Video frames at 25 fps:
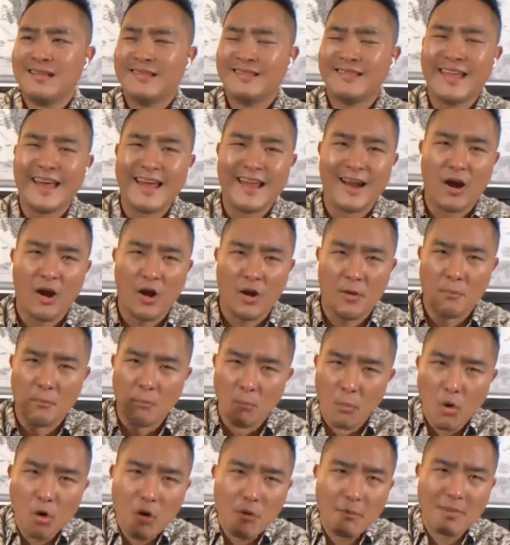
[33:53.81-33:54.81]
that are
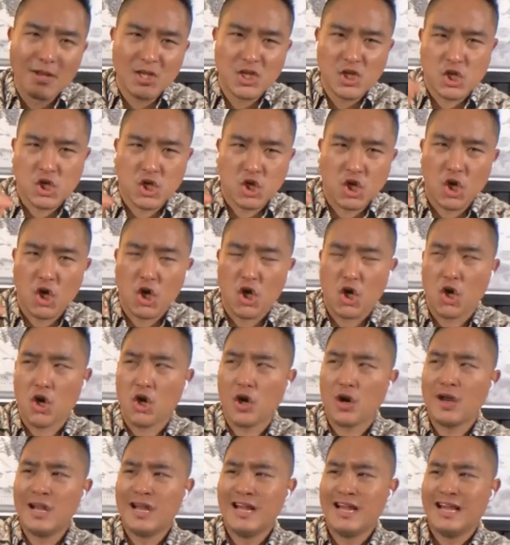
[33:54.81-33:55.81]
more
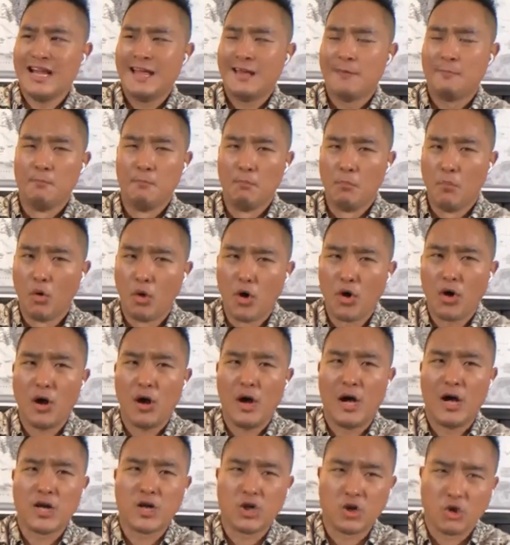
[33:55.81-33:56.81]
mature,
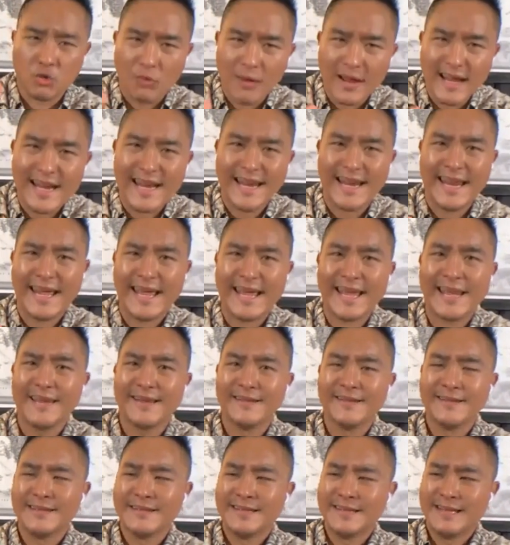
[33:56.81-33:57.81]
more accredited,